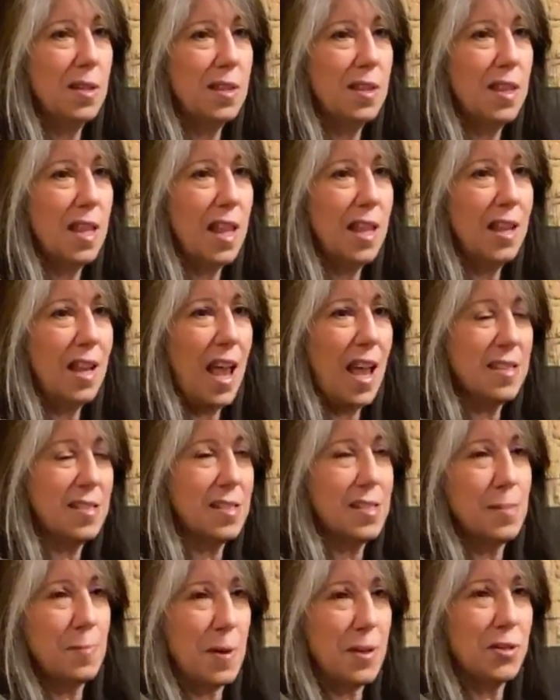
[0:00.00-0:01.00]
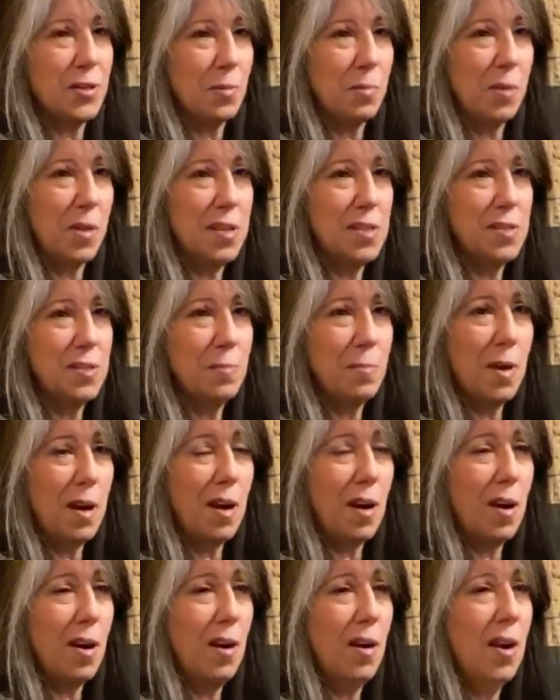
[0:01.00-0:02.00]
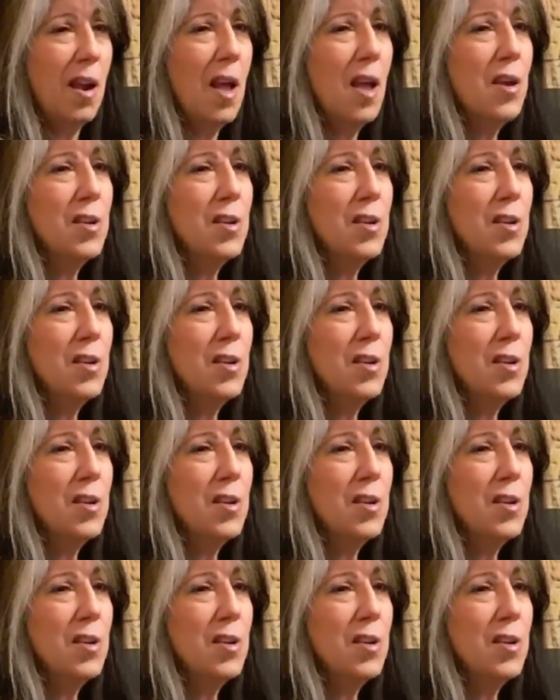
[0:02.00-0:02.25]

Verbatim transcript: that has a special place in my heart.